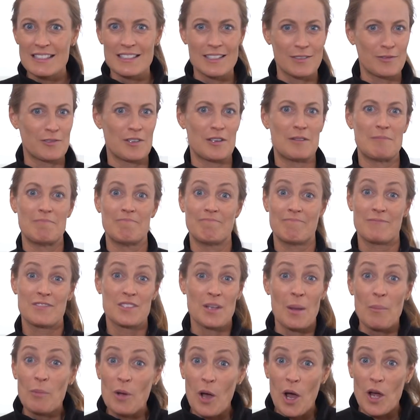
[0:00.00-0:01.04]
different
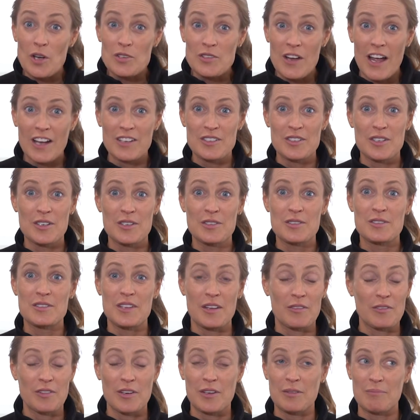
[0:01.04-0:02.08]
subcontractors,
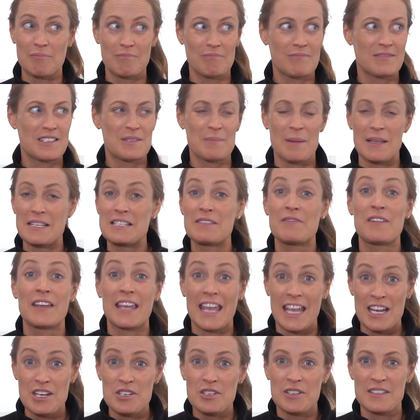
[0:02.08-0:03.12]
different
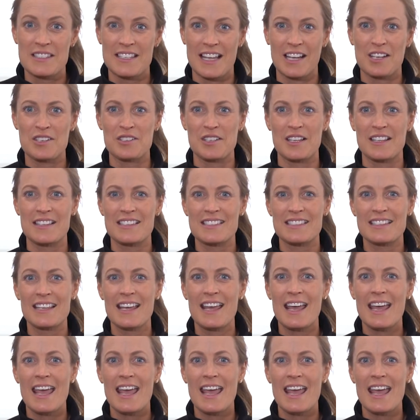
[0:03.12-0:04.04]
specification sections,